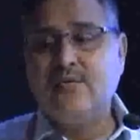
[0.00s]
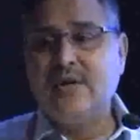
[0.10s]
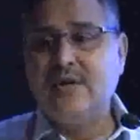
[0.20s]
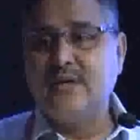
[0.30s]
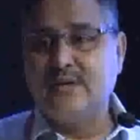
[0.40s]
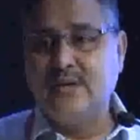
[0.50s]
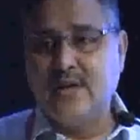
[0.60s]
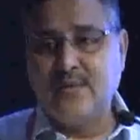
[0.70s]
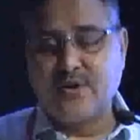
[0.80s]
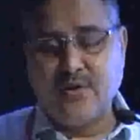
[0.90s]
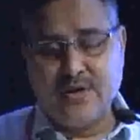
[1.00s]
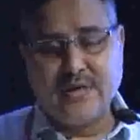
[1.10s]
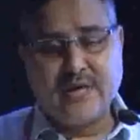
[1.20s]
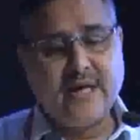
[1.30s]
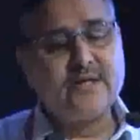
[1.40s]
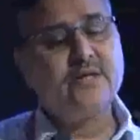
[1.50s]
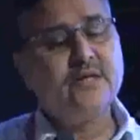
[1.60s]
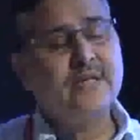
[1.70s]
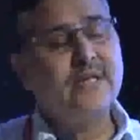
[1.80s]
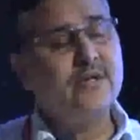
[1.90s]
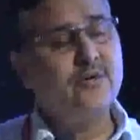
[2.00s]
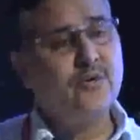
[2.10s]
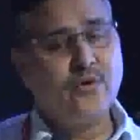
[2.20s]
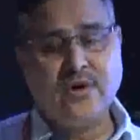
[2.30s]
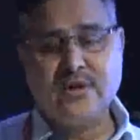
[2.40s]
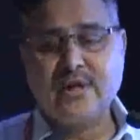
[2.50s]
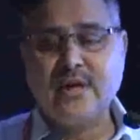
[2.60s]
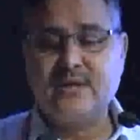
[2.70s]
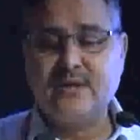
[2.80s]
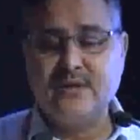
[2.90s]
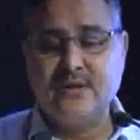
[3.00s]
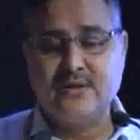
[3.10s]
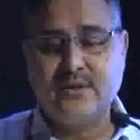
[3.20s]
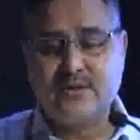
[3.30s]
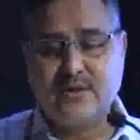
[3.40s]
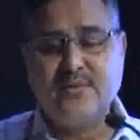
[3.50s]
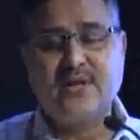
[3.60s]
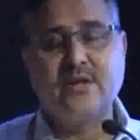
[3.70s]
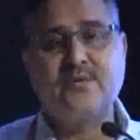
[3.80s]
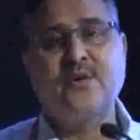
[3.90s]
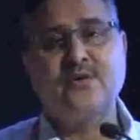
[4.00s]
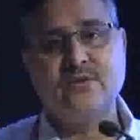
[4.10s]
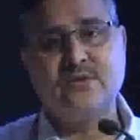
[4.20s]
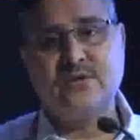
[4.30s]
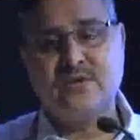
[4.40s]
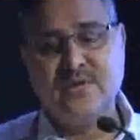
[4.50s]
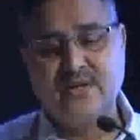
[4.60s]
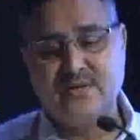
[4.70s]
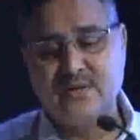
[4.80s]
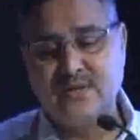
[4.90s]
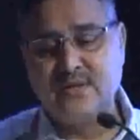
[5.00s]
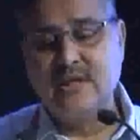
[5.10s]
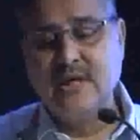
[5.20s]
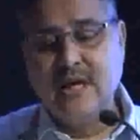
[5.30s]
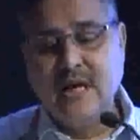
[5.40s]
One is the dermatologic itch, then the neurologic itch, the systemic itch because of systemic diseases,